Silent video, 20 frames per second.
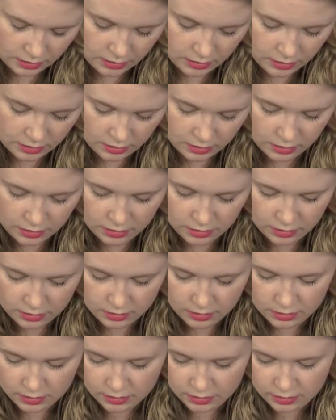
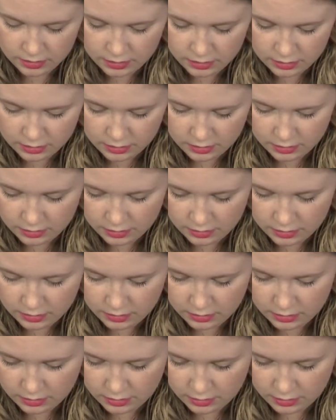
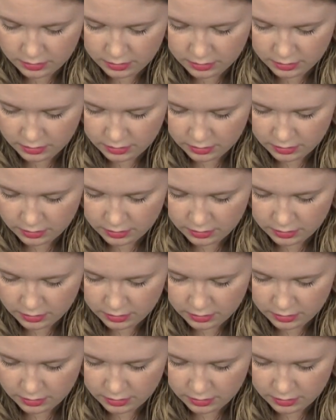[no speech]